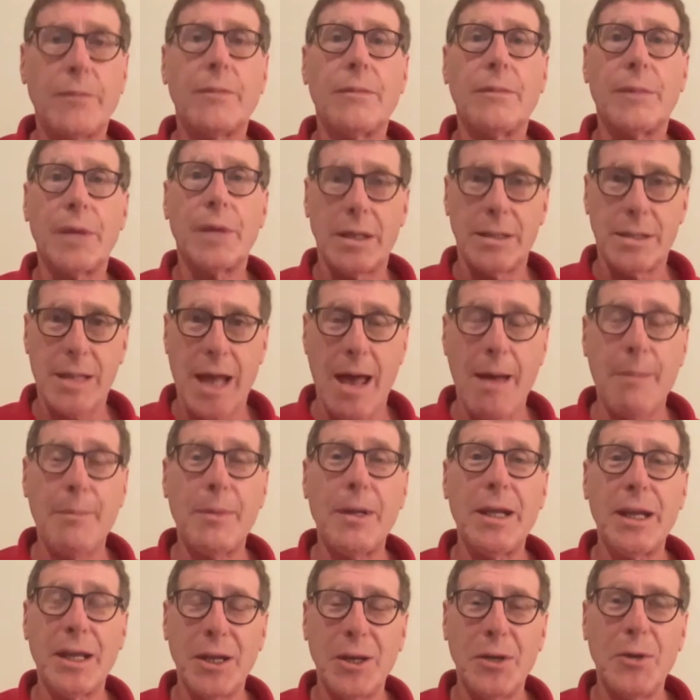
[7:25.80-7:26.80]

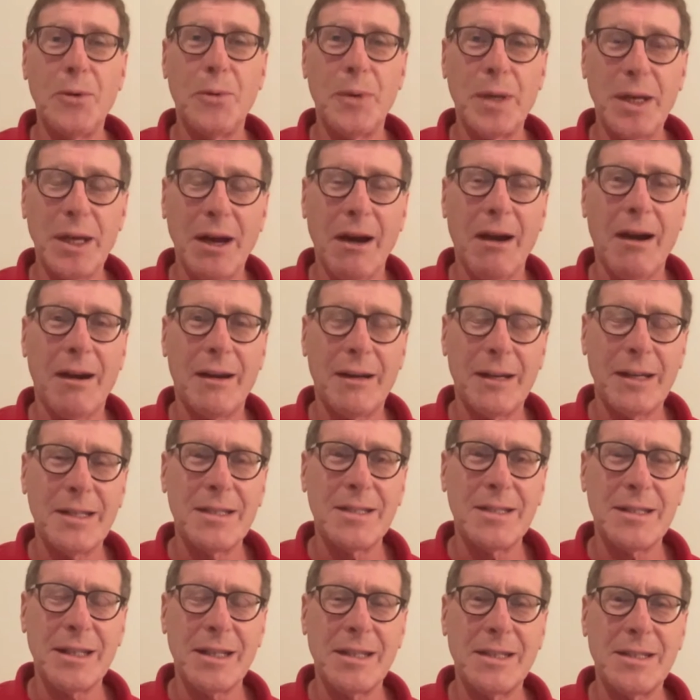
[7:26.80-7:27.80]
examining who we are.
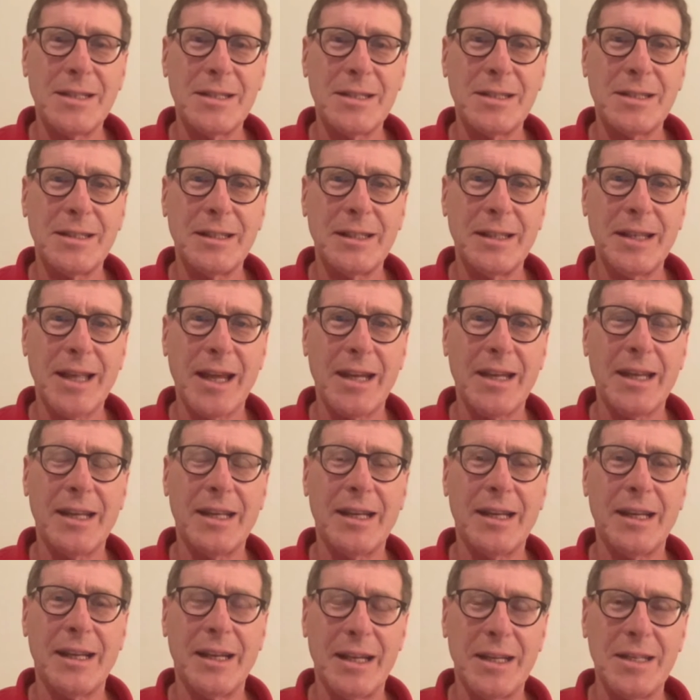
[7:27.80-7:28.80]
It's
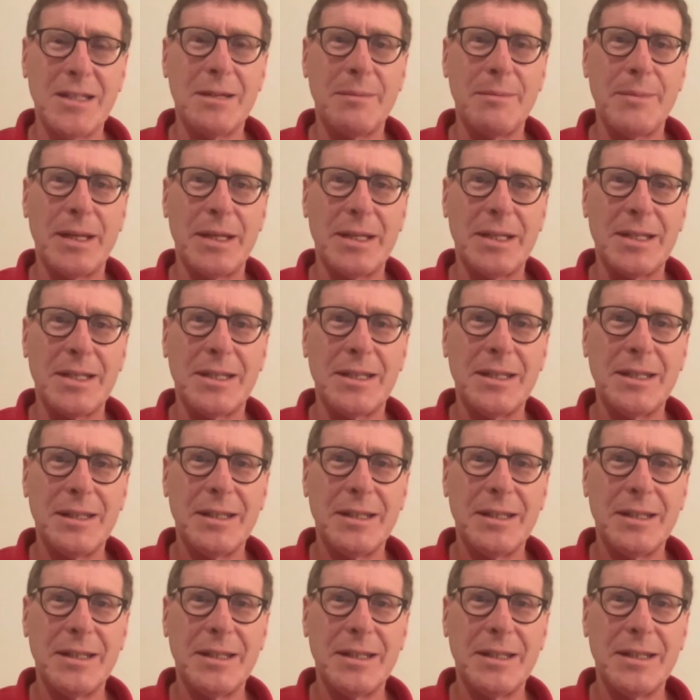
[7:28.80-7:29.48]
getting an intimate